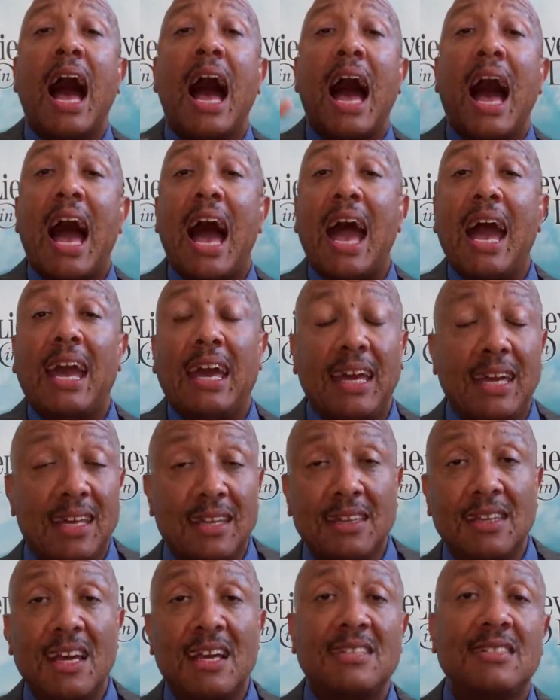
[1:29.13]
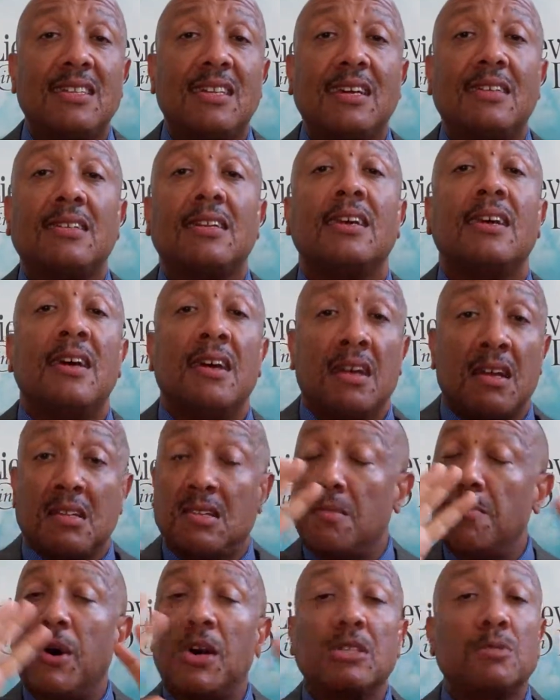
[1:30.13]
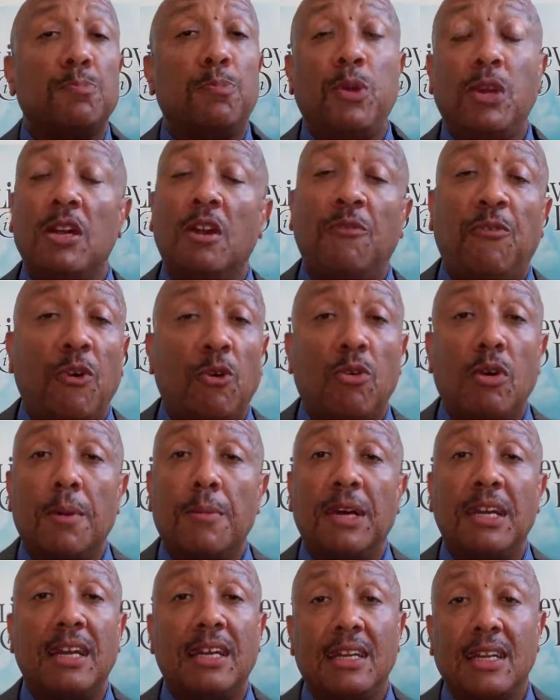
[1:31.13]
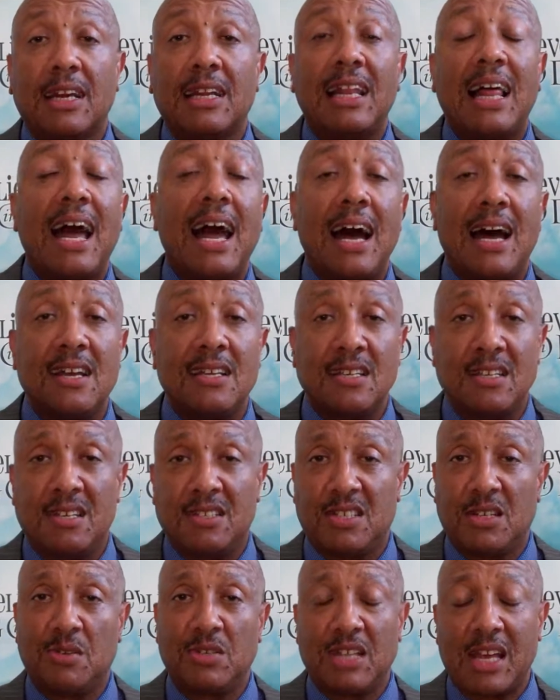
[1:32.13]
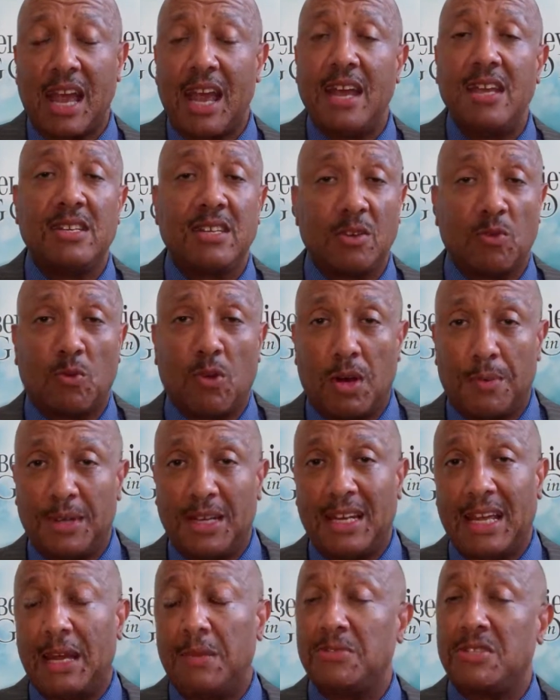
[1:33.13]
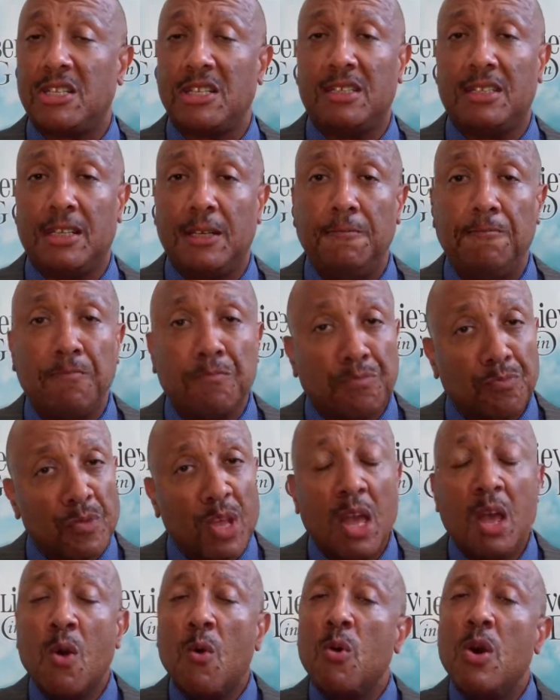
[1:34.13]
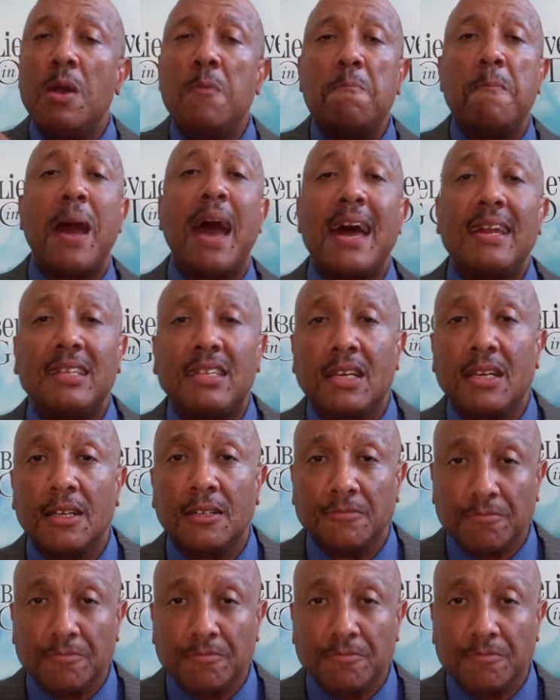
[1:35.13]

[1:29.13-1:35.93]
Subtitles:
I enlisted the most beautiful woman in the class. She was an Asian woman named Cindy. We met.